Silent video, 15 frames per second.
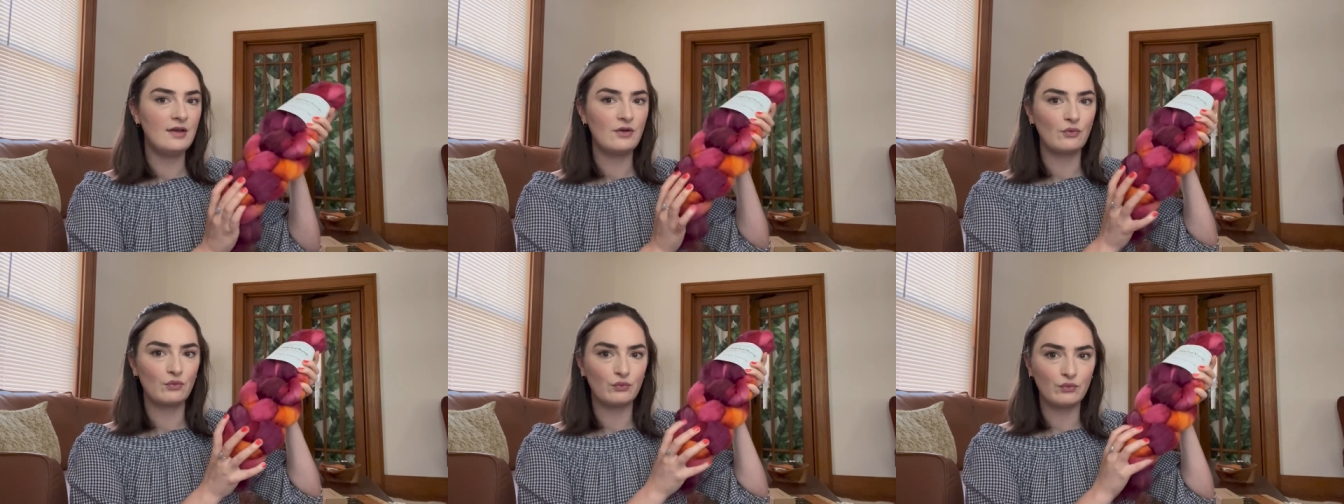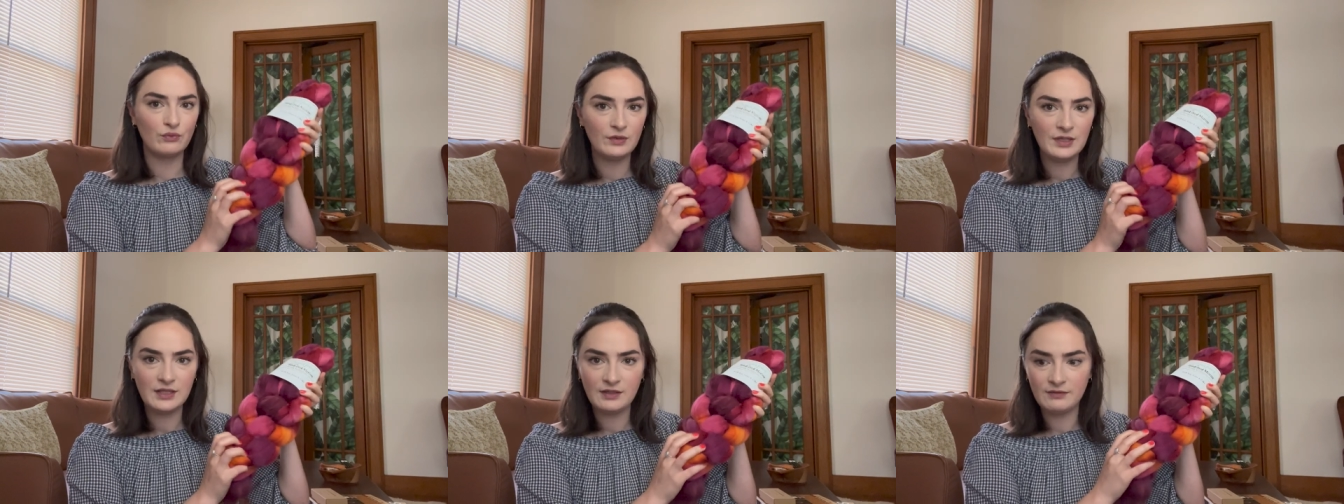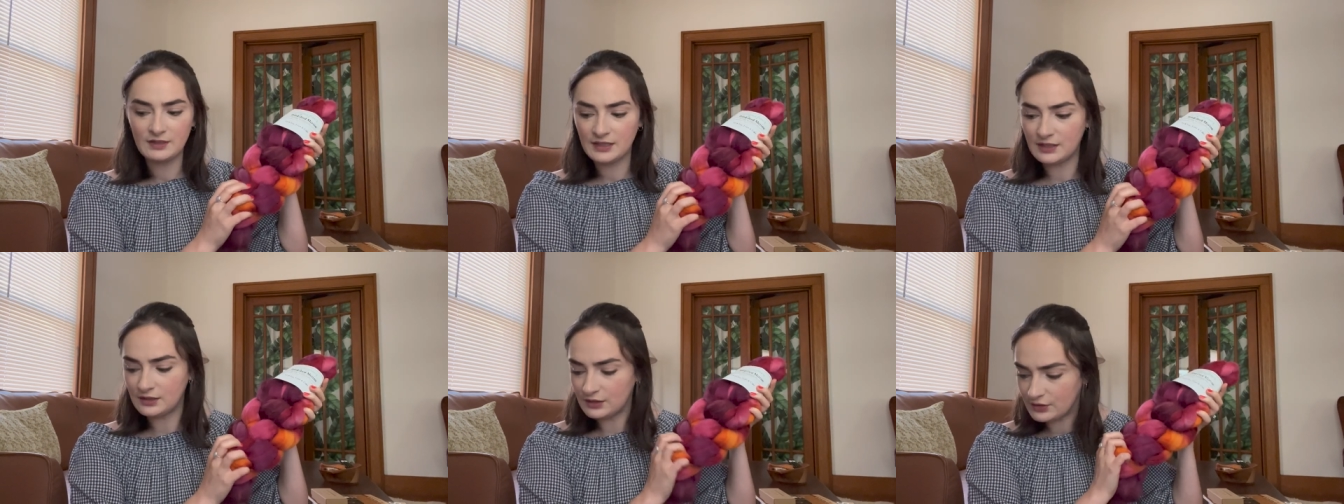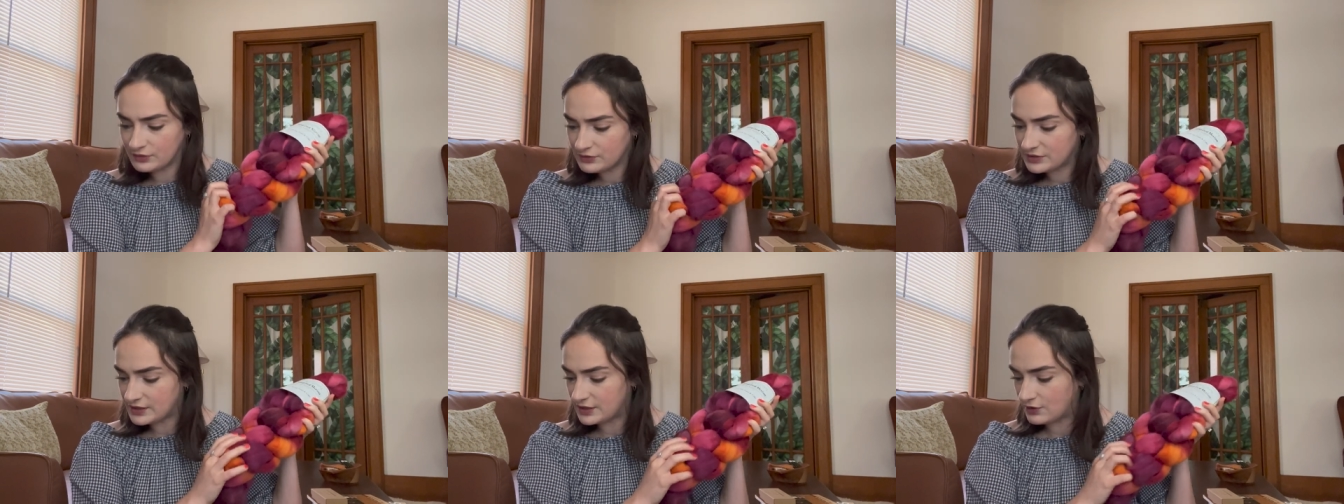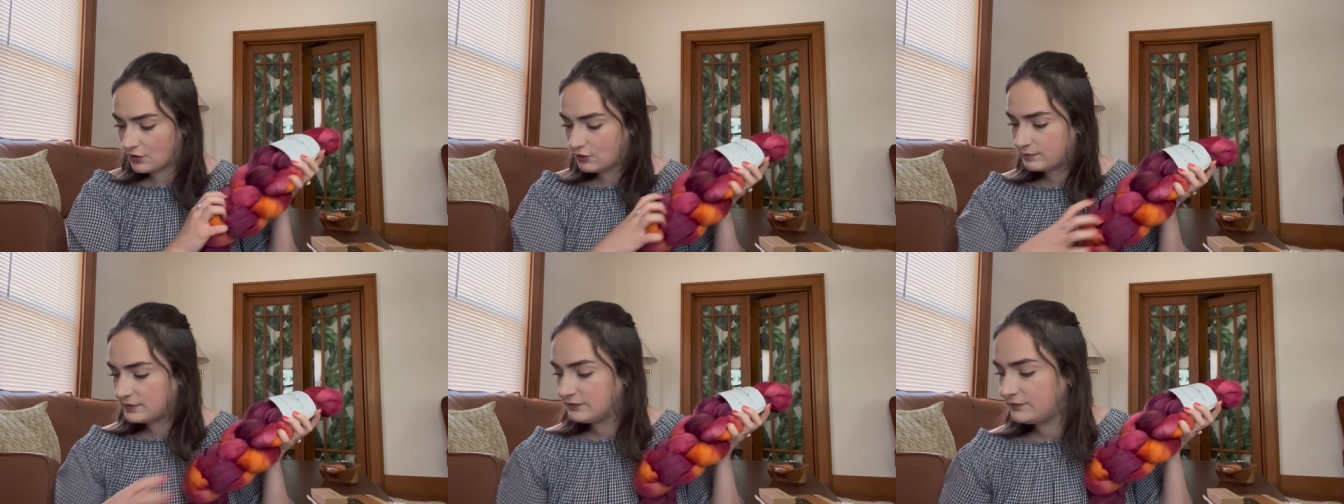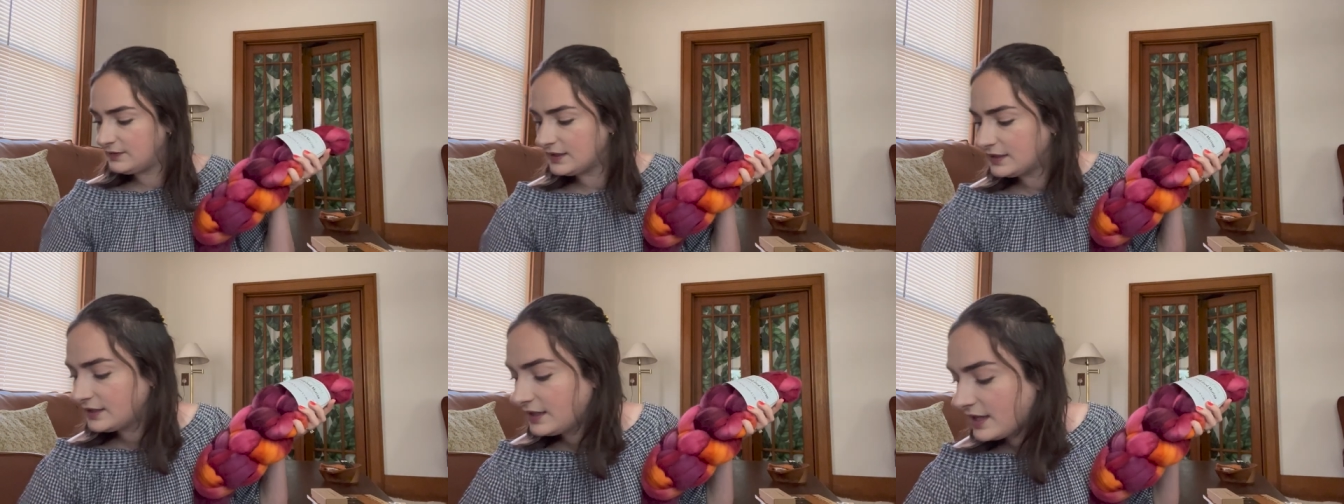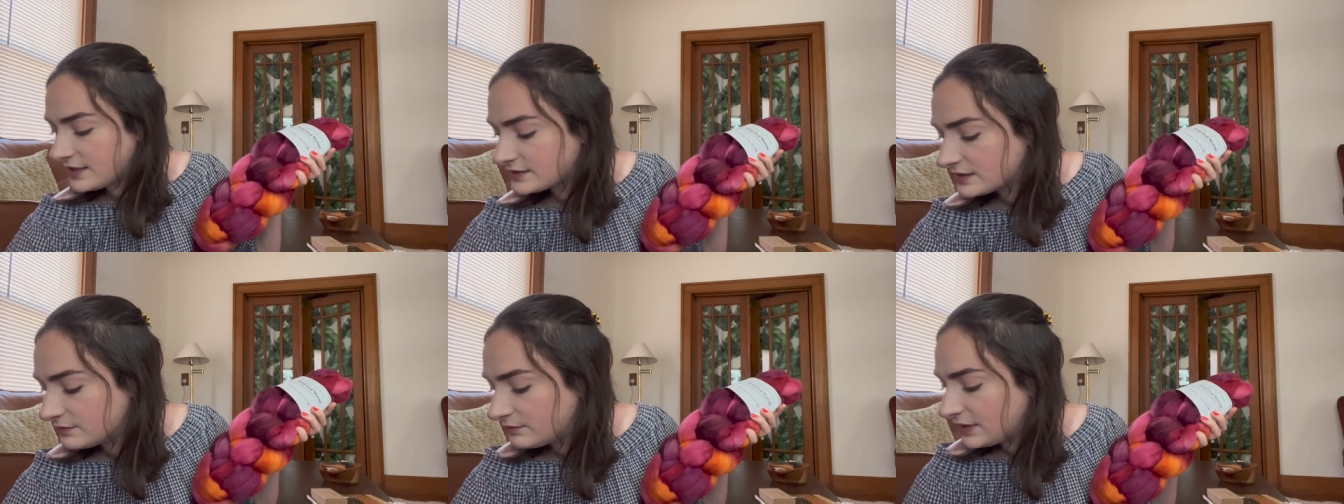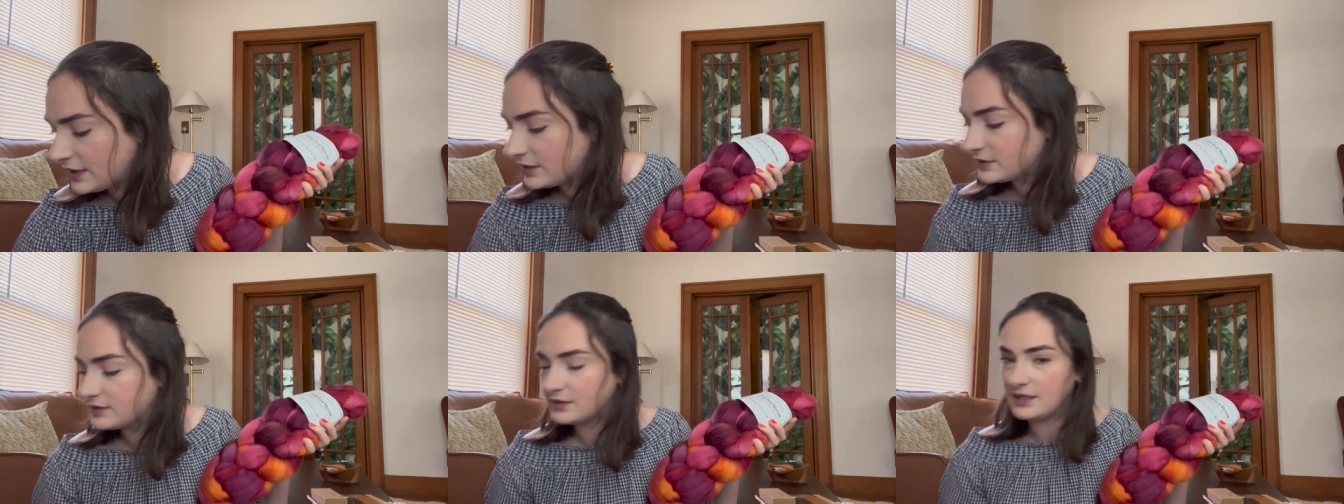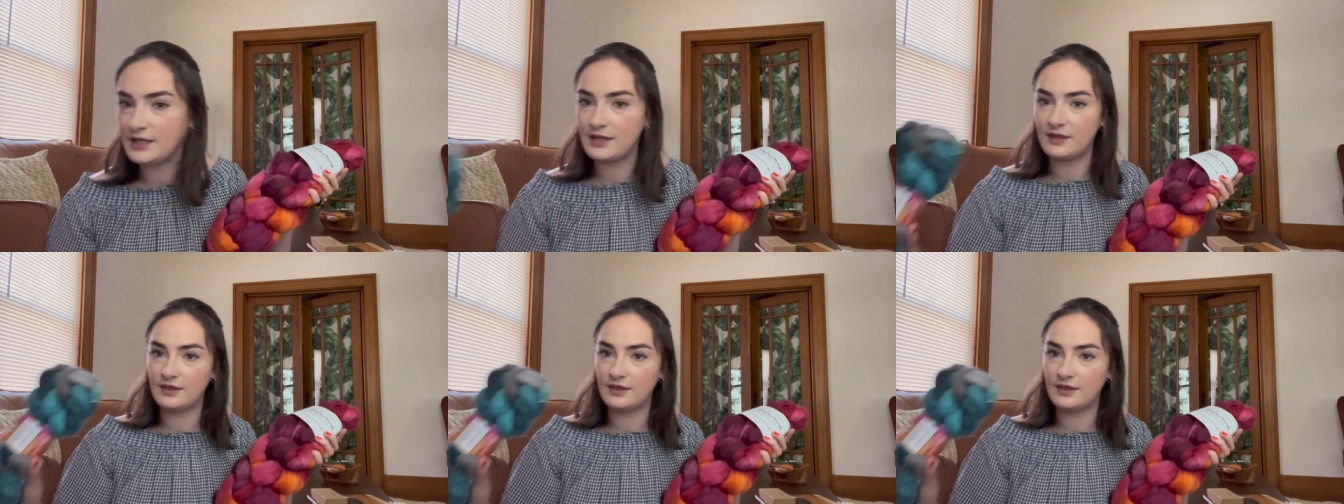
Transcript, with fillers: really, really loose and open feeling as compared to like